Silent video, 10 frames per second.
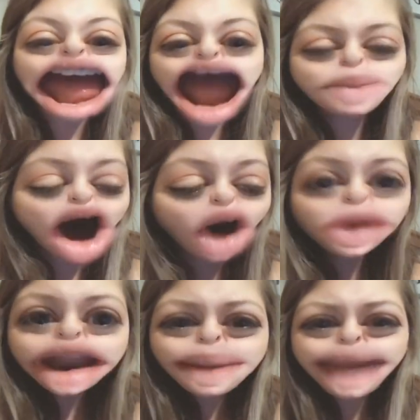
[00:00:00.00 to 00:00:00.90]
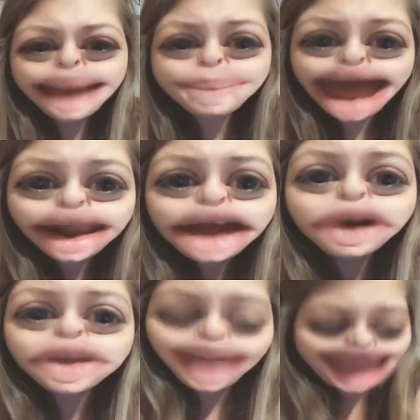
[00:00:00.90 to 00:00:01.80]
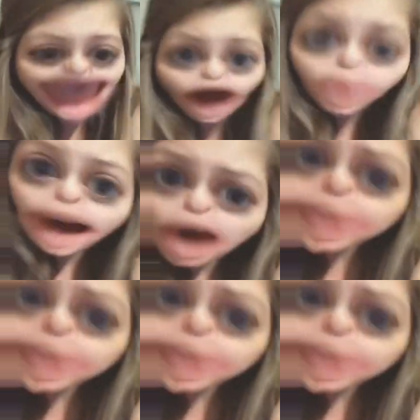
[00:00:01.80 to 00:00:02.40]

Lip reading: I'm holding up my belly with my elbow